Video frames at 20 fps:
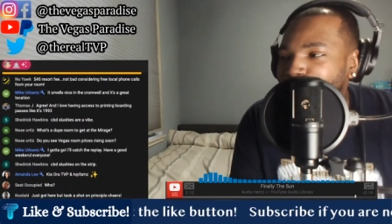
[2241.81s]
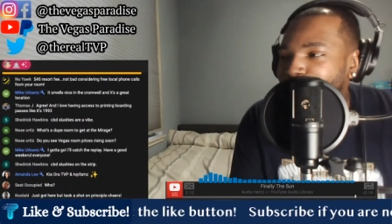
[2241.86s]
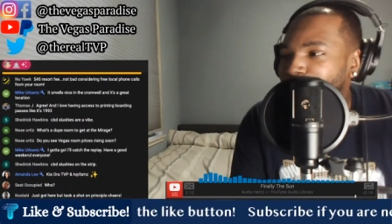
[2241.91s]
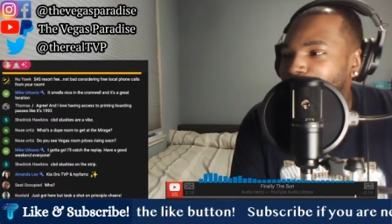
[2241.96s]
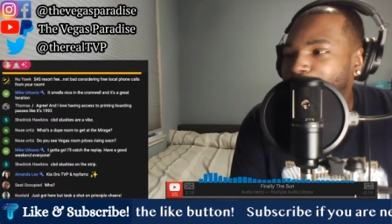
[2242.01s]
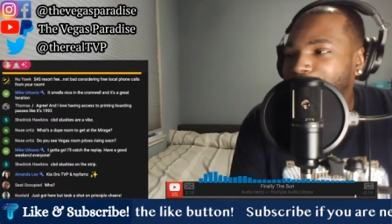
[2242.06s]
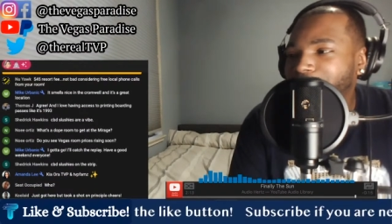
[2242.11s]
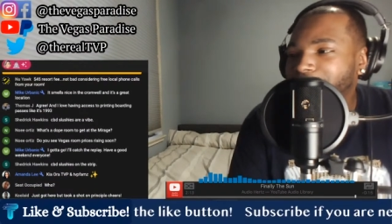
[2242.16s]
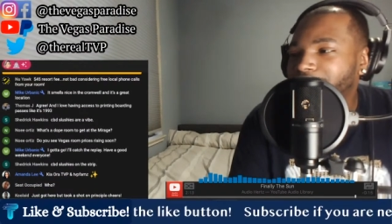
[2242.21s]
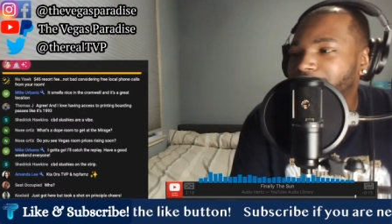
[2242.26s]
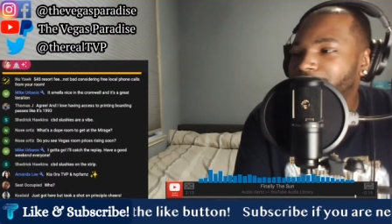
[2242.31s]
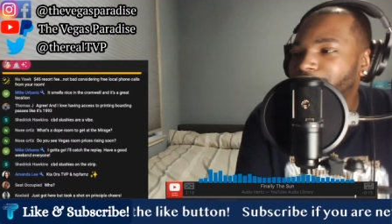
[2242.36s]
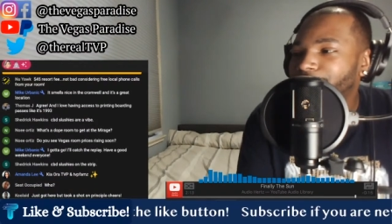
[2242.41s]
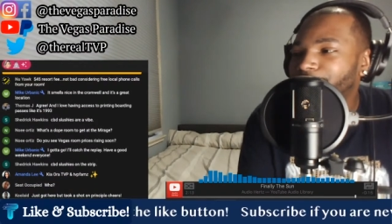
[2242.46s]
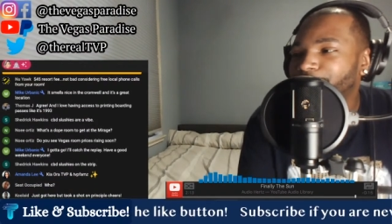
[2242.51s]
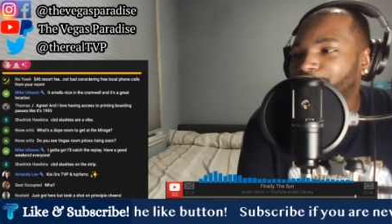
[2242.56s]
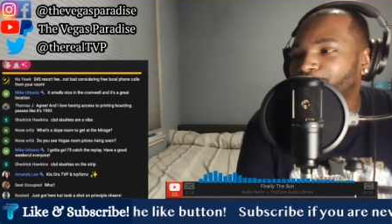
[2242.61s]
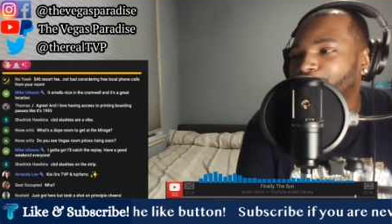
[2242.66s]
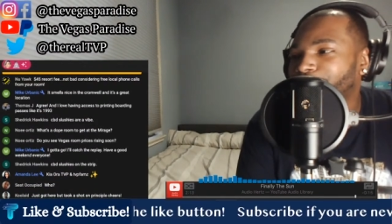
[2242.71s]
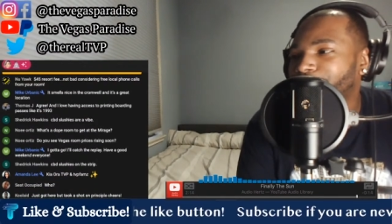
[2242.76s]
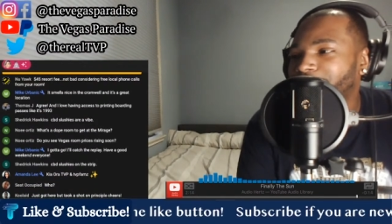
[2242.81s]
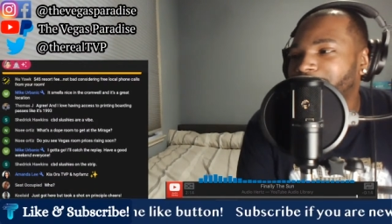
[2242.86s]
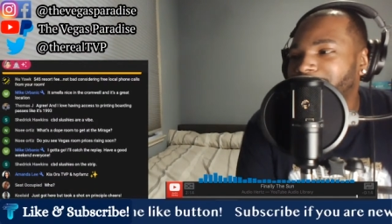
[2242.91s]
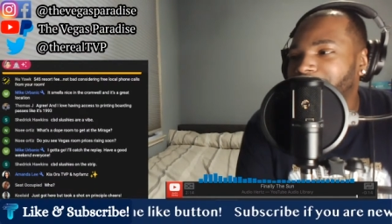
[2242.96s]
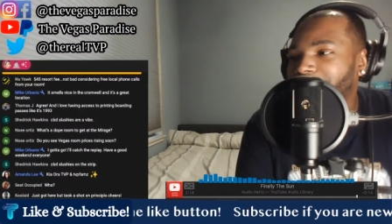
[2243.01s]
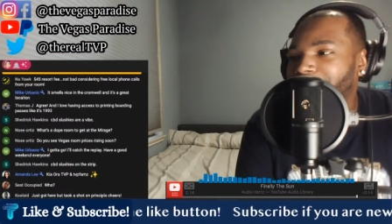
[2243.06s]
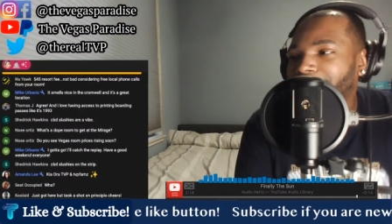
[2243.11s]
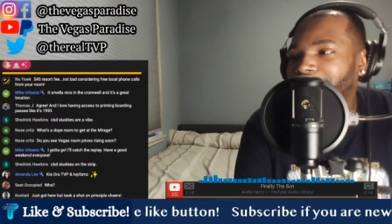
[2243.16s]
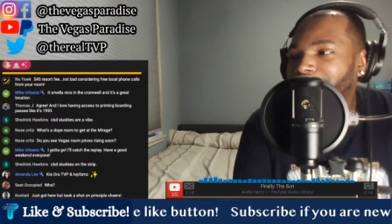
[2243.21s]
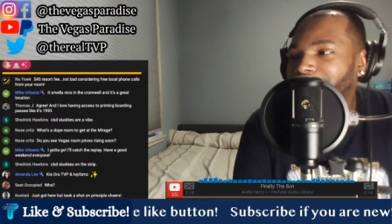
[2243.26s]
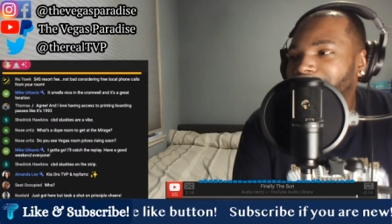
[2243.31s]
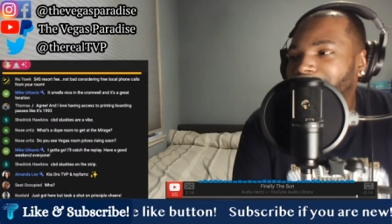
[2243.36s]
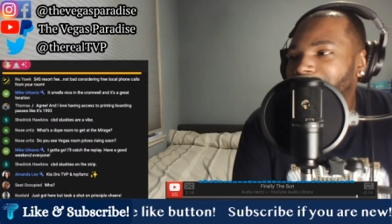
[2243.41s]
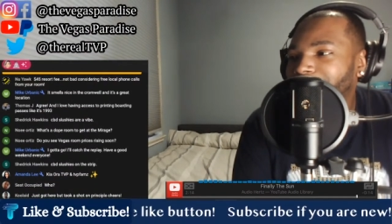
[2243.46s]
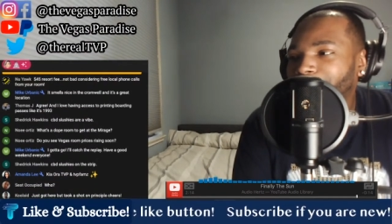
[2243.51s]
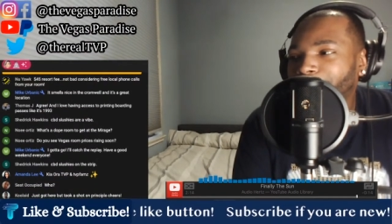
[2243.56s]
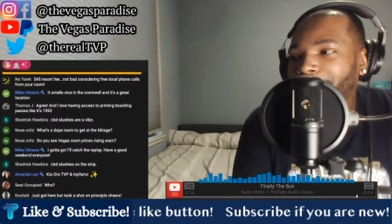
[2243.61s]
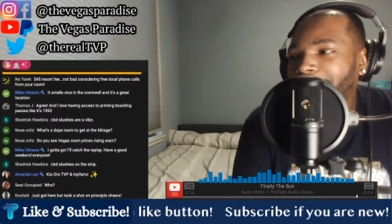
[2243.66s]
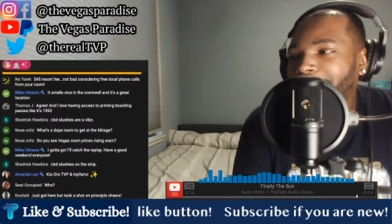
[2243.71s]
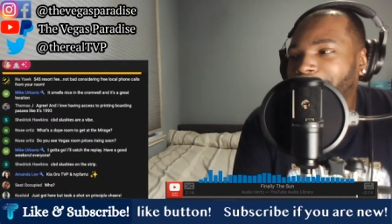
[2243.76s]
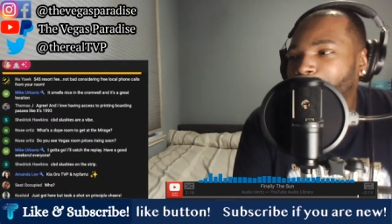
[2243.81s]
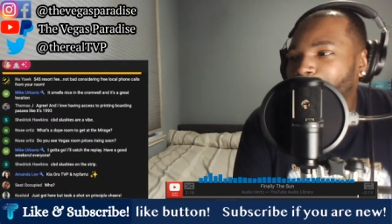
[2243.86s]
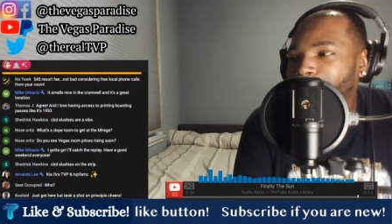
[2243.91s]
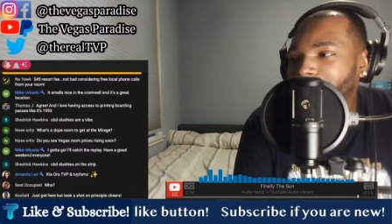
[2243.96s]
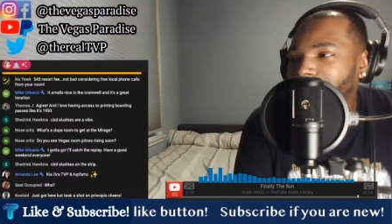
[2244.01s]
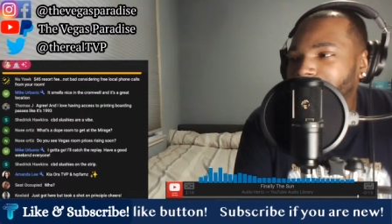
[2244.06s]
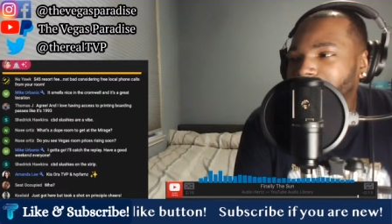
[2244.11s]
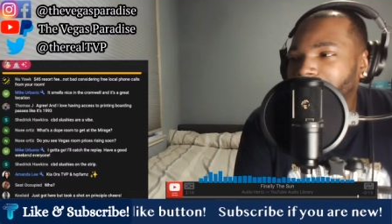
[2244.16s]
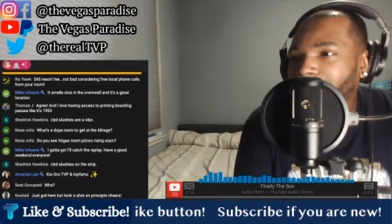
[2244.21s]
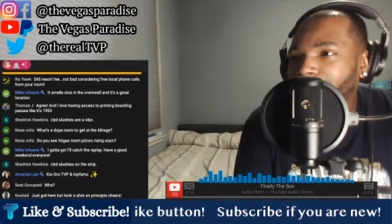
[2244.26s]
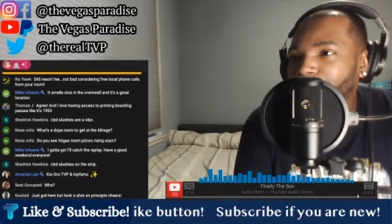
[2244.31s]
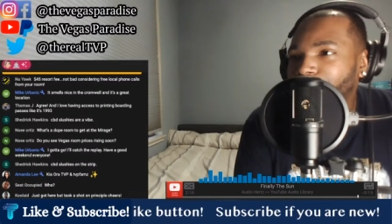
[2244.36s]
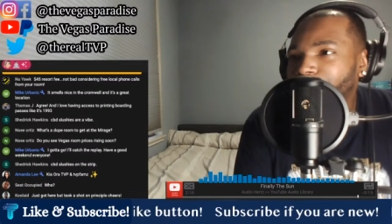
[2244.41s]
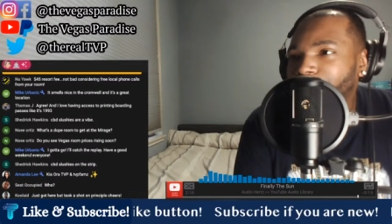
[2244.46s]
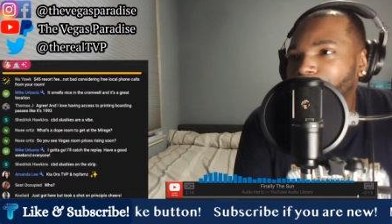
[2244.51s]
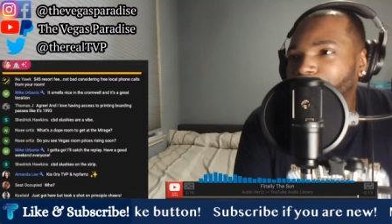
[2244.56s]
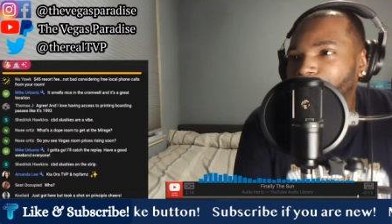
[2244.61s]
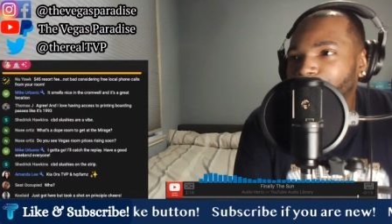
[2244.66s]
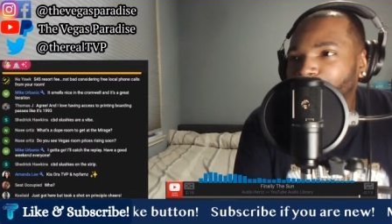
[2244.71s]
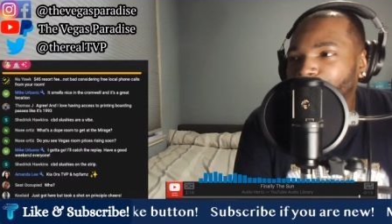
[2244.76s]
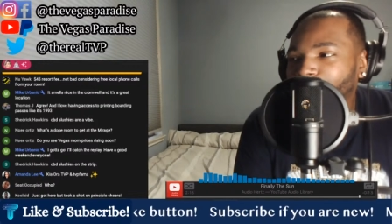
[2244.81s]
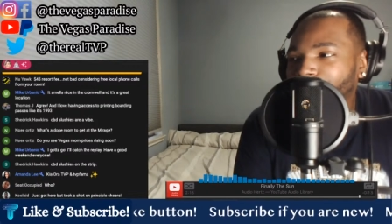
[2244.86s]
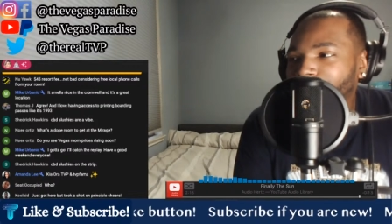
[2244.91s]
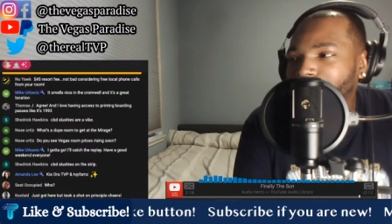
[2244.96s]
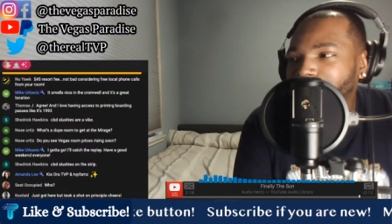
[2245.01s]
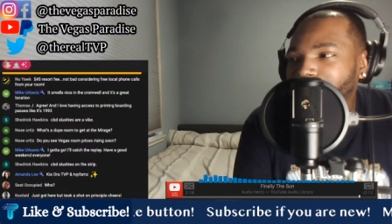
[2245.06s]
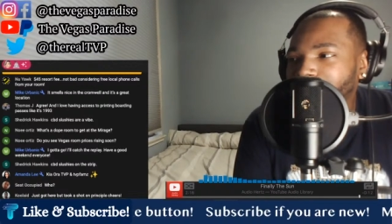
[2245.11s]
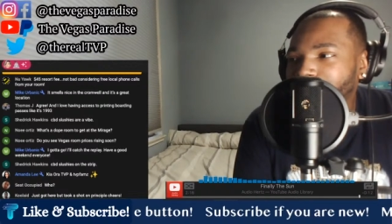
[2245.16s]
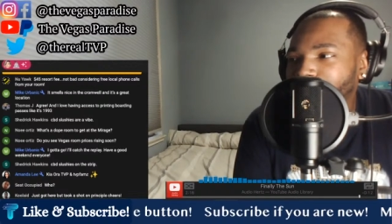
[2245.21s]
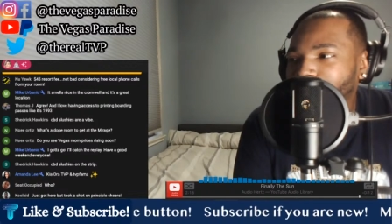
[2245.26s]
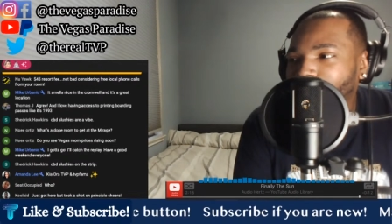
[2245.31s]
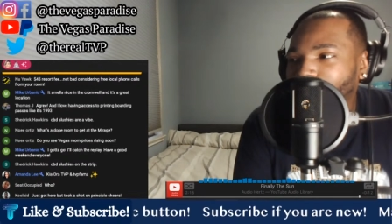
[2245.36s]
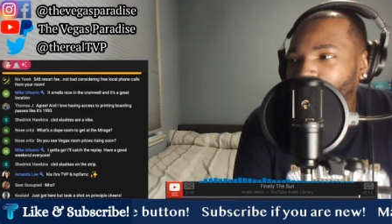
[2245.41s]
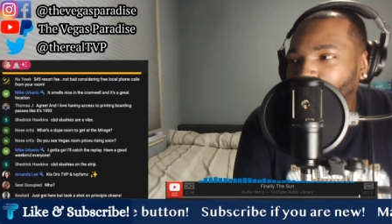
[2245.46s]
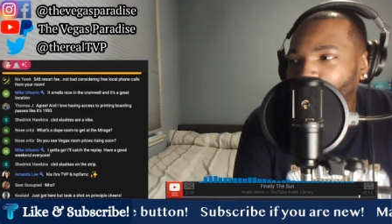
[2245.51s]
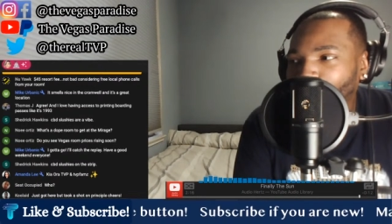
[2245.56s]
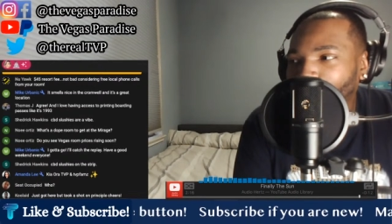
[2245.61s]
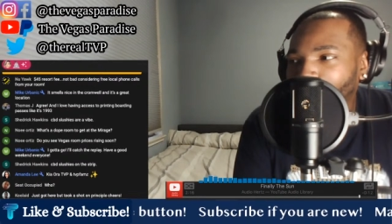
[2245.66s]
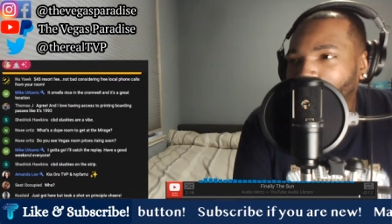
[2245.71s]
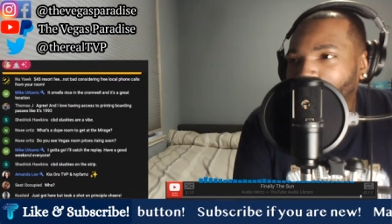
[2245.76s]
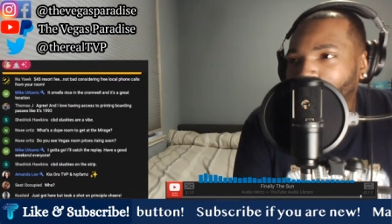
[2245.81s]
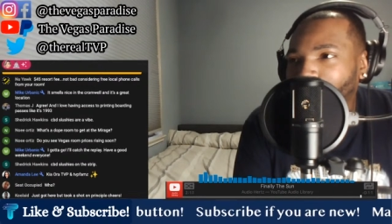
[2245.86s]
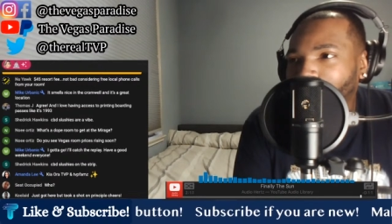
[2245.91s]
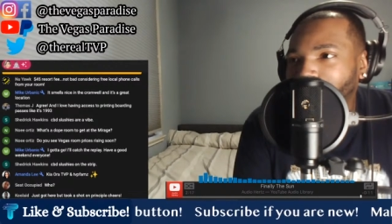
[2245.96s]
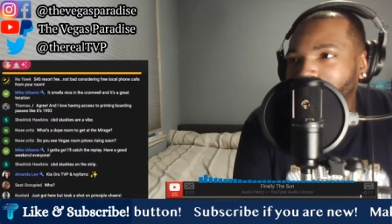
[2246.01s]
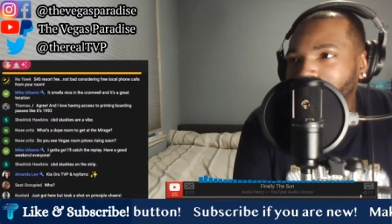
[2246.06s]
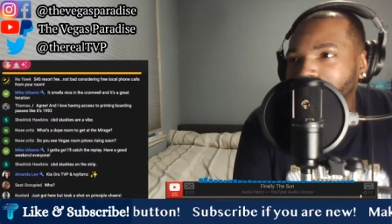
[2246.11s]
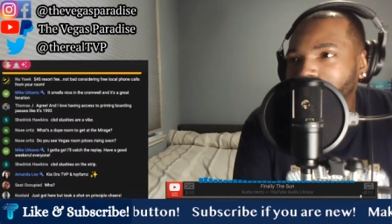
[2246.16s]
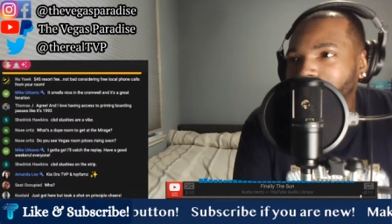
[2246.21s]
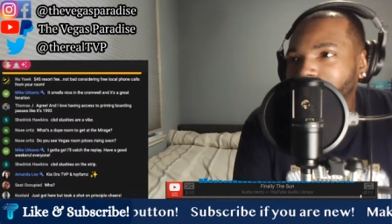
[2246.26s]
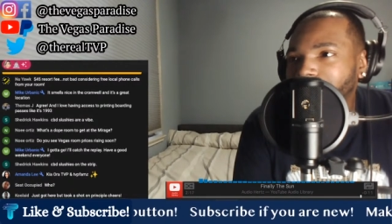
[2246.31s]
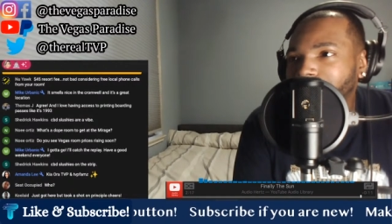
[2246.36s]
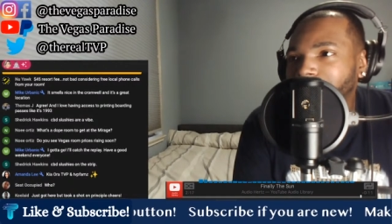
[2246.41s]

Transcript: But when it comes to resort fees, like my opinion, I don't think resort fees are overpriced.